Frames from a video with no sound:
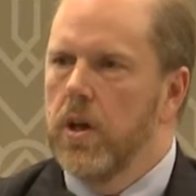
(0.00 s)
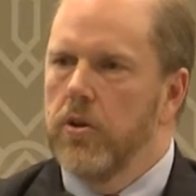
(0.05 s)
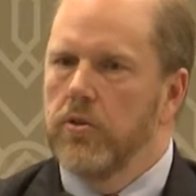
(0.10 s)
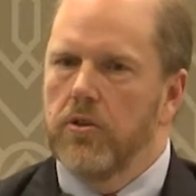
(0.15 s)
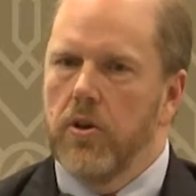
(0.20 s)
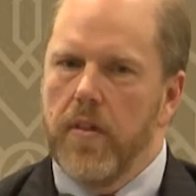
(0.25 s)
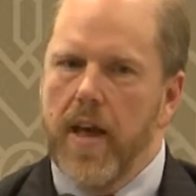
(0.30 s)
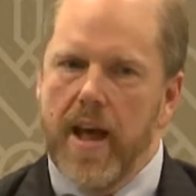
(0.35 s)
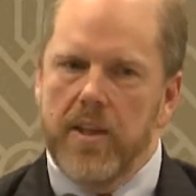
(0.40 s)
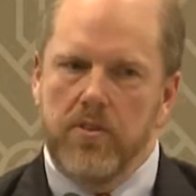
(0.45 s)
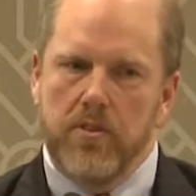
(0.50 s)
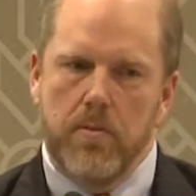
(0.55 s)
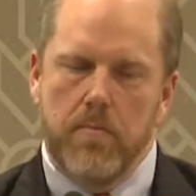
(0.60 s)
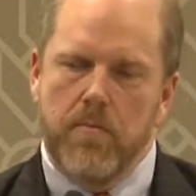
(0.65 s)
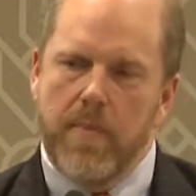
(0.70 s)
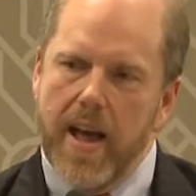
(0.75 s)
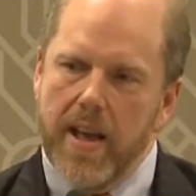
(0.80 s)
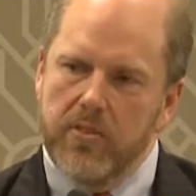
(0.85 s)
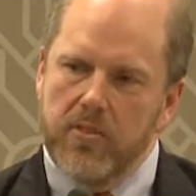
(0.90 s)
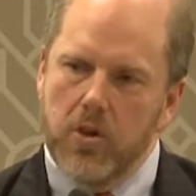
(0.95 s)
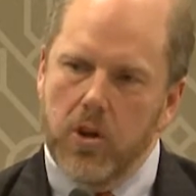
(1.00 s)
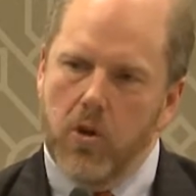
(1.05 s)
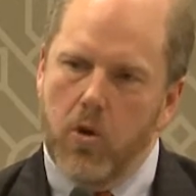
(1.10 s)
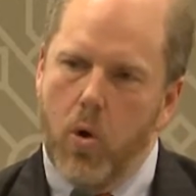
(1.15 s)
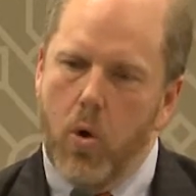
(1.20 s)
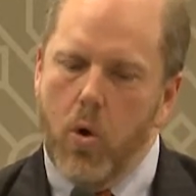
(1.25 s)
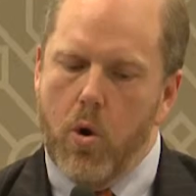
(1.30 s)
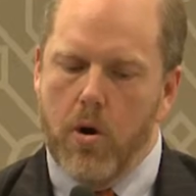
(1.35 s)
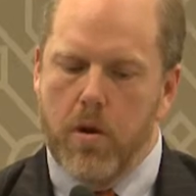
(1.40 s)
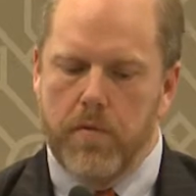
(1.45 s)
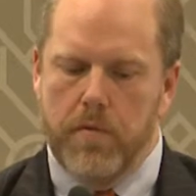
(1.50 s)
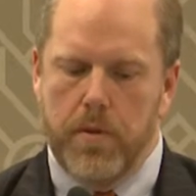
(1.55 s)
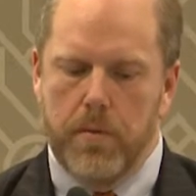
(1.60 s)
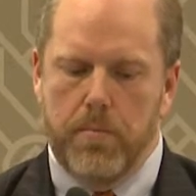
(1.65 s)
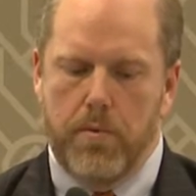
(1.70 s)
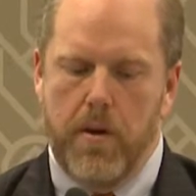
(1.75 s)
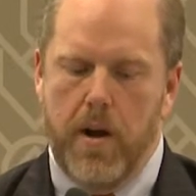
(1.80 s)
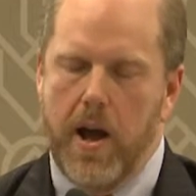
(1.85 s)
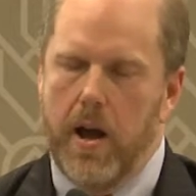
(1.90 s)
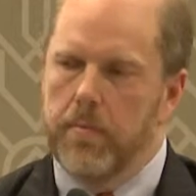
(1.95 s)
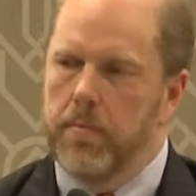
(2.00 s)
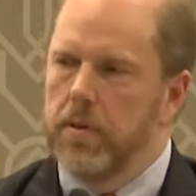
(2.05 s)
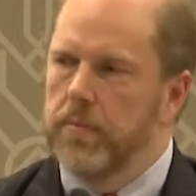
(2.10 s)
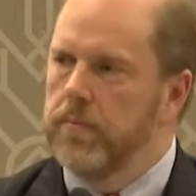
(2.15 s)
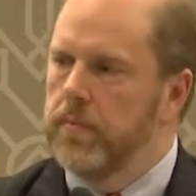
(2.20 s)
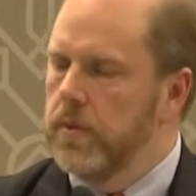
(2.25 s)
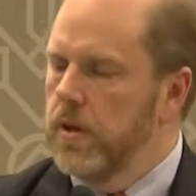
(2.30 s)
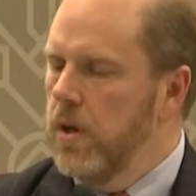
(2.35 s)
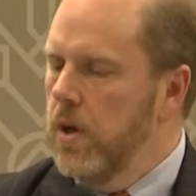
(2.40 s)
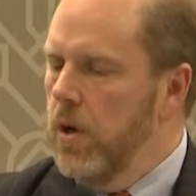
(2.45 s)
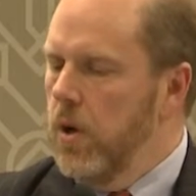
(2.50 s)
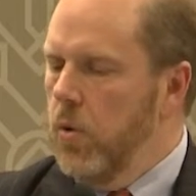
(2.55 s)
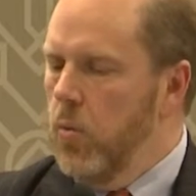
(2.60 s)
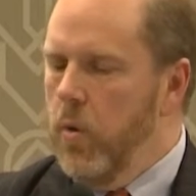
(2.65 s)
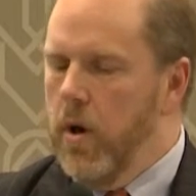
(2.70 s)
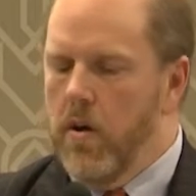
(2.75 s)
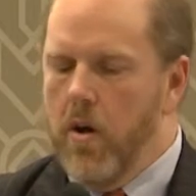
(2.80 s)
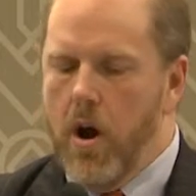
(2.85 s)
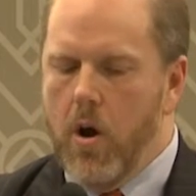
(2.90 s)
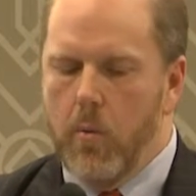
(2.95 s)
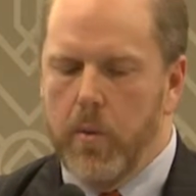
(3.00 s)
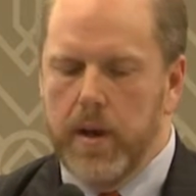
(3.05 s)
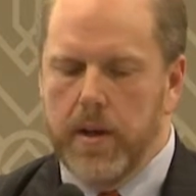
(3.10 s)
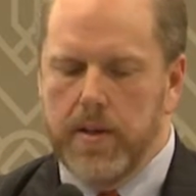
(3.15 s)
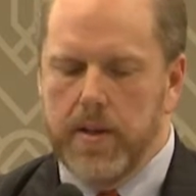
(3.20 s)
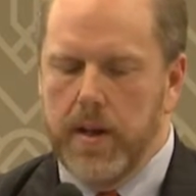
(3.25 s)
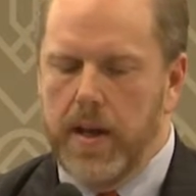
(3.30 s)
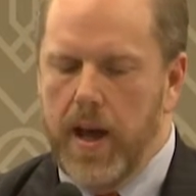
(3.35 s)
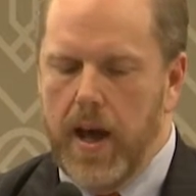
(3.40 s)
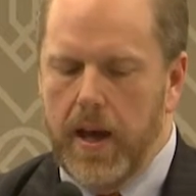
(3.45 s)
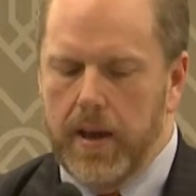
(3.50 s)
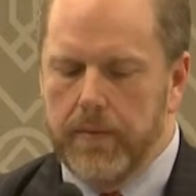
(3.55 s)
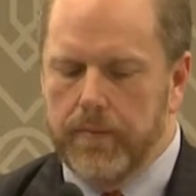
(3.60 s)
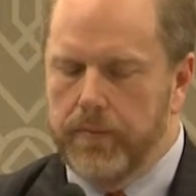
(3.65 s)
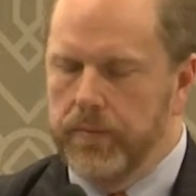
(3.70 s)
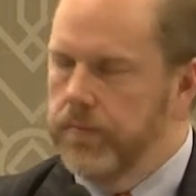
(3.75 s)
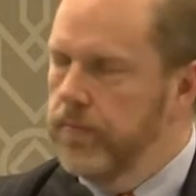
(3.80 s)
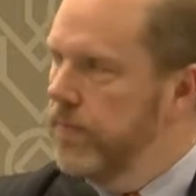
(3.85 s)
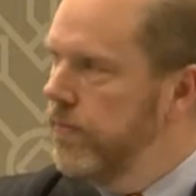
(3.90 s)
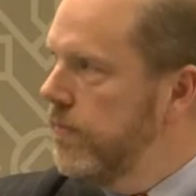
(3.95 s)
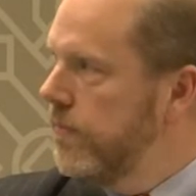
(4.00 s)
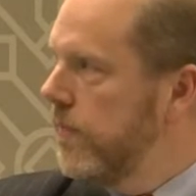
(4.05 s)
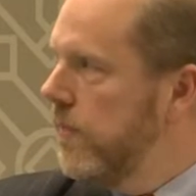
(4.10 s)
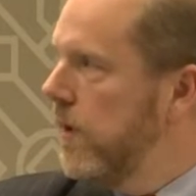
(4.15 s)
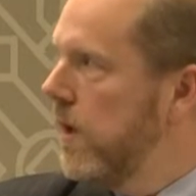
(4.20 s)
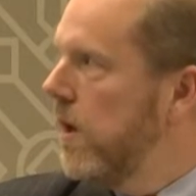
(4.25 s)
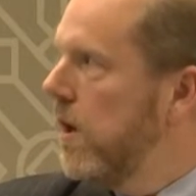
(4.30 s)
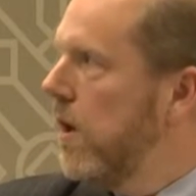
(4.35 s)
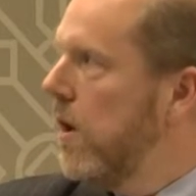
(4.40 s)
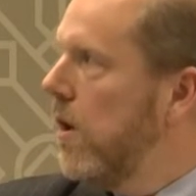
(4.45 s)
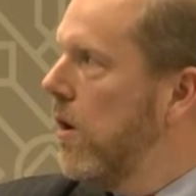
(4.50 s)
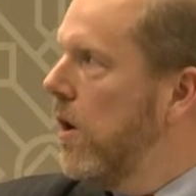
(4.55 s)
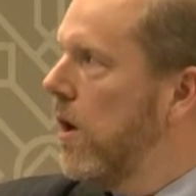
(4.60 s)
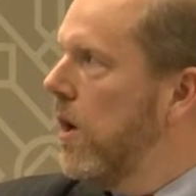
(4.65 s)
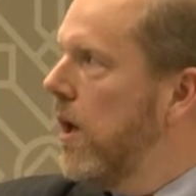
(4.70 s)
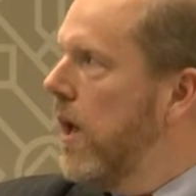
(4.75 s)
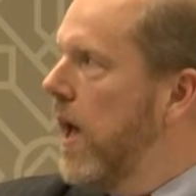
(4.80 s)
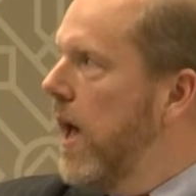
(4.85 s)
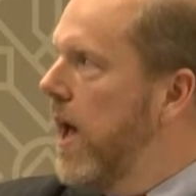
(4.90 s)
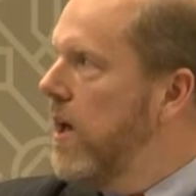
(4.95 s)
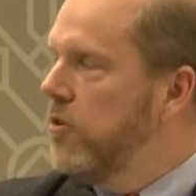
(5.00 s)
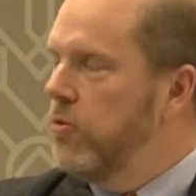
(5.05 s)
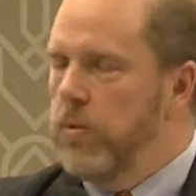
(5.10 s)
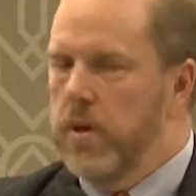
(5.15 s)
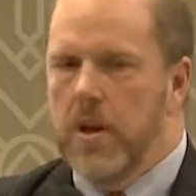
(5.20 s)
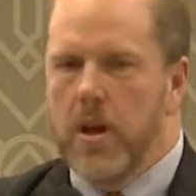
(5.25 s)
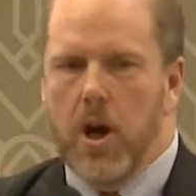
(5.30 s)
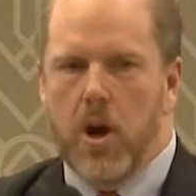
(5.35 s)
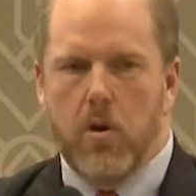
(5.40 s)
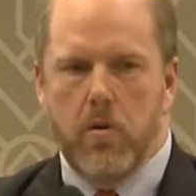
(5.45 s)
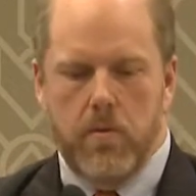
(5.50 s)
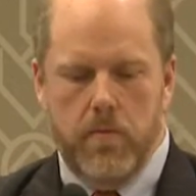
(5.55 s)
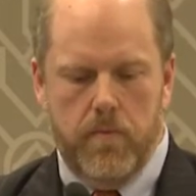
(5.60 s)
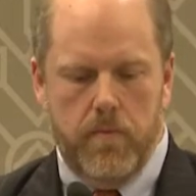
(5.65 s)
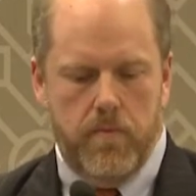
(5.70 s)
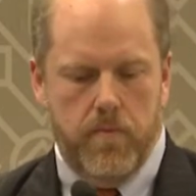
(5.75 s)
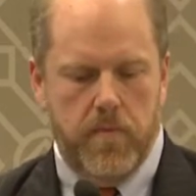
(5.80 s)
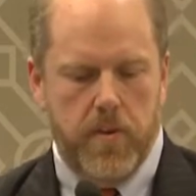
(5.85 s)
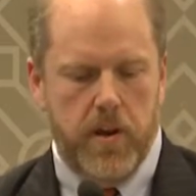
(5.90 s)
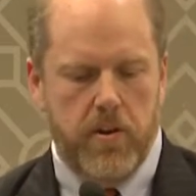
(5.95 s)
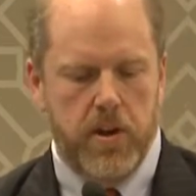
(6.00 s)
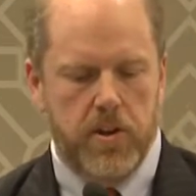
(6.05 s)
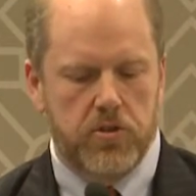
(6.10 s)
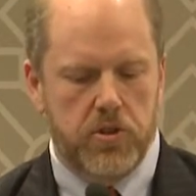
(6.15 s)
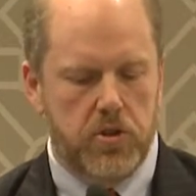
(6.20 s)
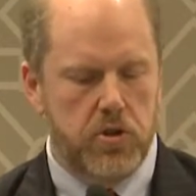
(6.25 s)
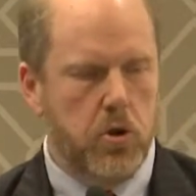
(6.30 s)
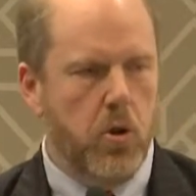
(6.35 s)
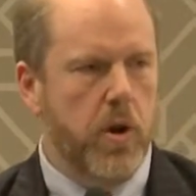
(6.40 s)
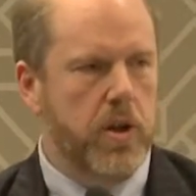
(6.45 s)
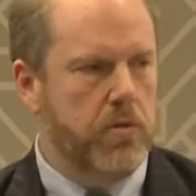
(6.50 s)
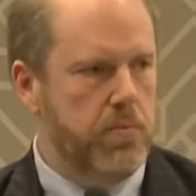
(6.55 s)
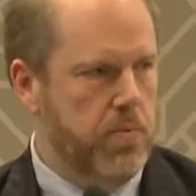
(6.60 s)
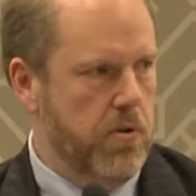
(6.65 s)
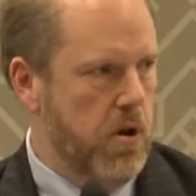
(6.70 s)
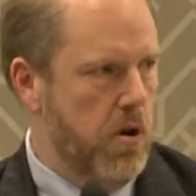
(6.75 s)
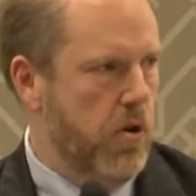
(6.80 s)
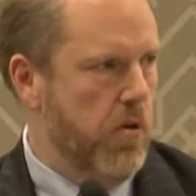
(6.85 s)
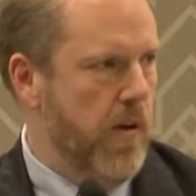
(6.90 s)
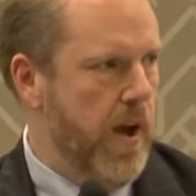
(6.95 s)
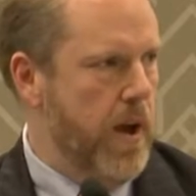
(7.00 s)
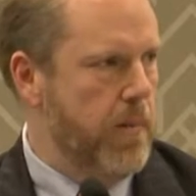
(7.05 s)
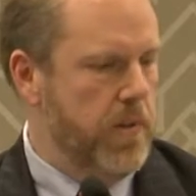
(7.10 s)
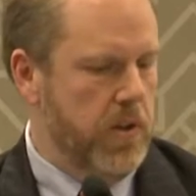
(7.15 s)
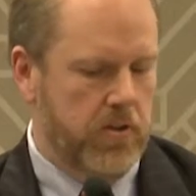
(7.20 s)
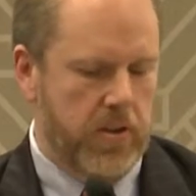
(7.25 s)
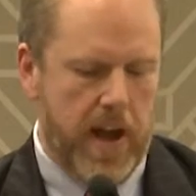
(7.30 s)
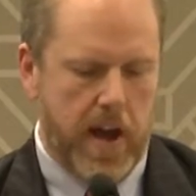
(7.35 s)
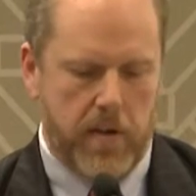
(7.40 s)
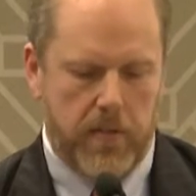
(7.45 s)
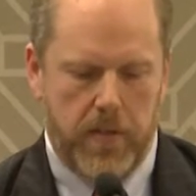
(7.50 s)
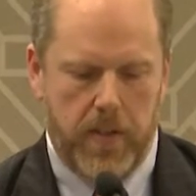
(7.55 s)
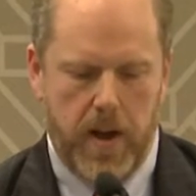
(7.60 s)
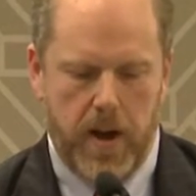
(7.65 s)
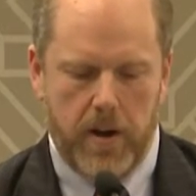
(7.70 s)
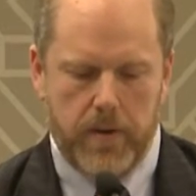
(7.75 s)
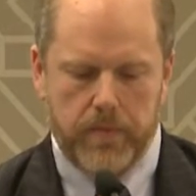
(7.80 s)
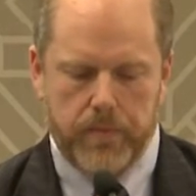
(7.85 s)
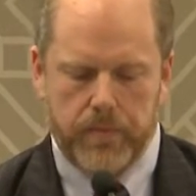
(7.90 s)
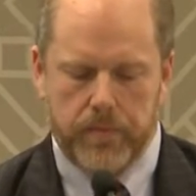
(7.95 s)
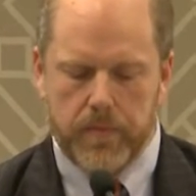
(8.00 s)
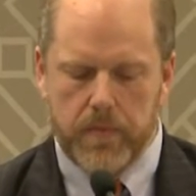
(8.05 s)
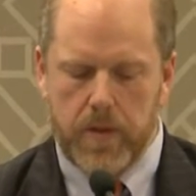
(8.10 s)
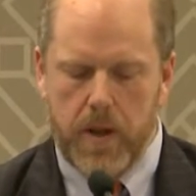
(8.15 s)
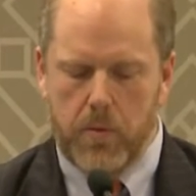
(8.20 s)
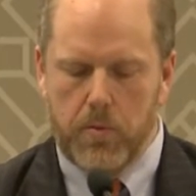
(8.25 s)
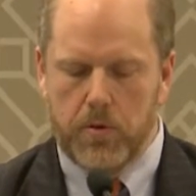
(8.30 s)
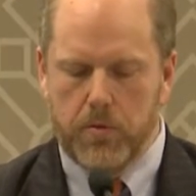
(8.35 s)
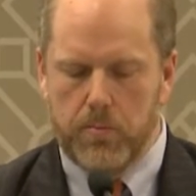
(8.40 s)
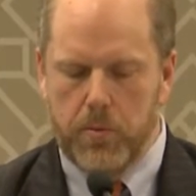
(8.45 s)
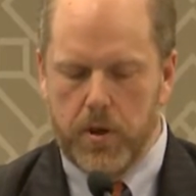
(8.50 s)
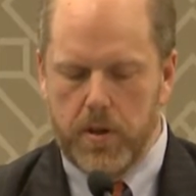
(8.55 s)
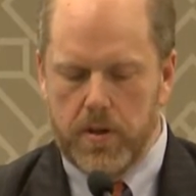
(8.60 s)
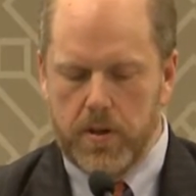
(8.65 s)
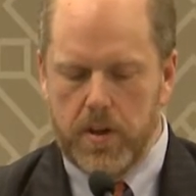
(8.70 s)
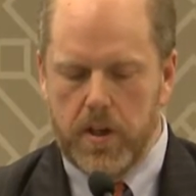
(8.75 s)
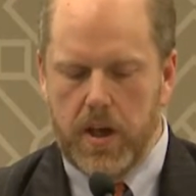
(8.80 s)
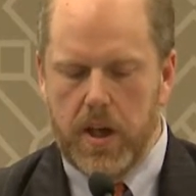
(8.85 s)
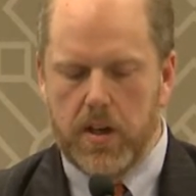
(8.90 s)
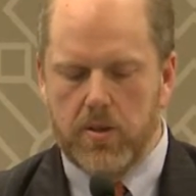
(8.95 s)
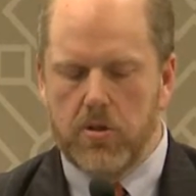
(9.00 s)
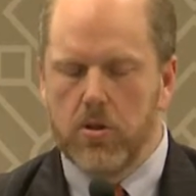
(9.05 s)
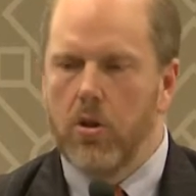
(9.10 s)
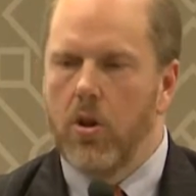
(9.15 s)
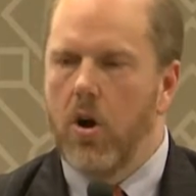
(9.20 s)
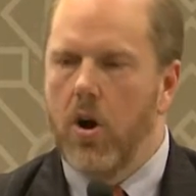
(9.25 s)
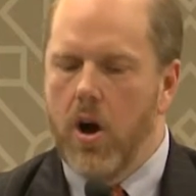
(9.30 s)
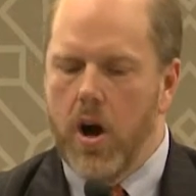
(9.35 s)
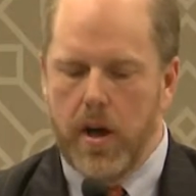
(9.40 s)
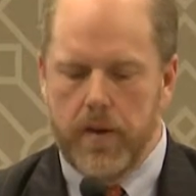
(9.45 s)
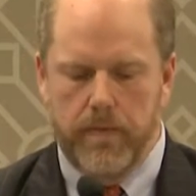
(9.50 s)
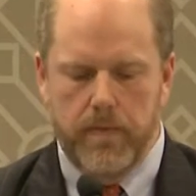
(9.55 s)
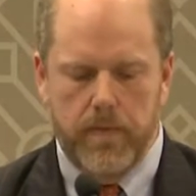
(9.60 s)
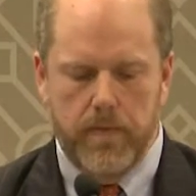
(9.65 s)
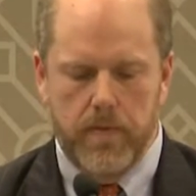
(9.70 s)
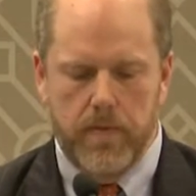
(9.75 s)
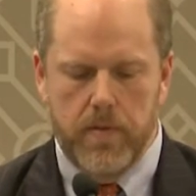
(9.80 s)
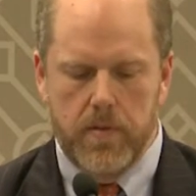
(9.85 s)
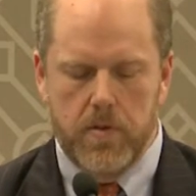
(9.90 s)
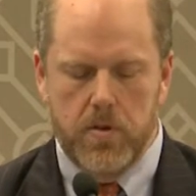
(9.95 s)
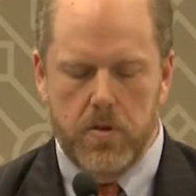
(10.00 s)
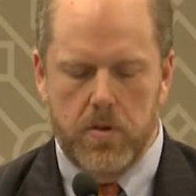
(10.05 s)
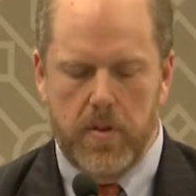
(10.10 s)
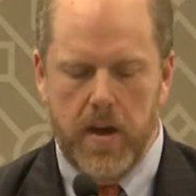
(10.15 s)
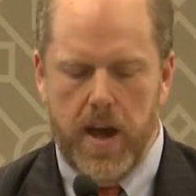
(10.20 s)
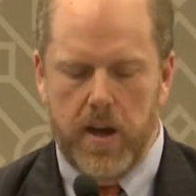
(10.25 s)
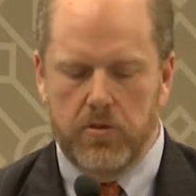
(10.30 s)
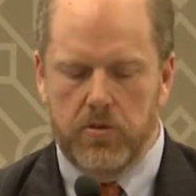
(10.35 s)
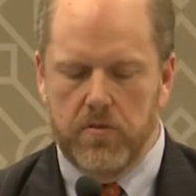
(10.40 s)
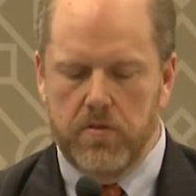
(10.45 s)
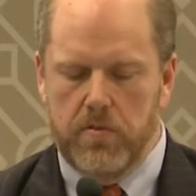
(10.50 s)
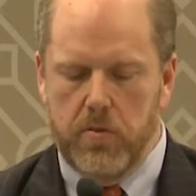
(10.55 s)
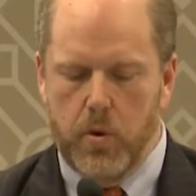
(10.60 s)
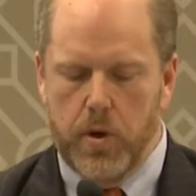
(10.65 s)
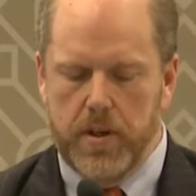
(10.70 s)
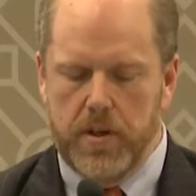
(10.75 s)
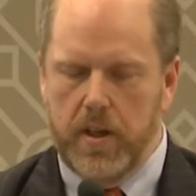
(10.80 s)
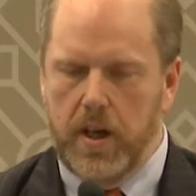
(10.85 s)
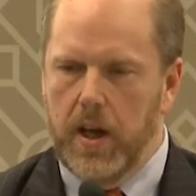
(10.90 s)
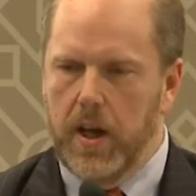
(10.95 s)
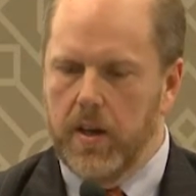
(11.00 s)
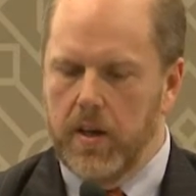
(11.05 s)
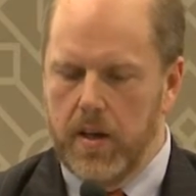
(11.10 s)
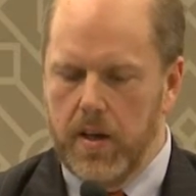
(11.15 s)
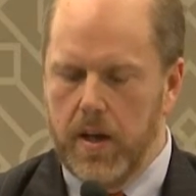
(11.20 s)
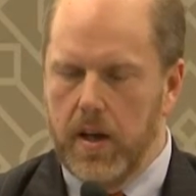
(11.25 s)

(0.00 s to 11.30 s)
So that's the, that's the core of the problem. Where are we today? As we know, there is a choice program that's out there. It was put uh, into law in 2014.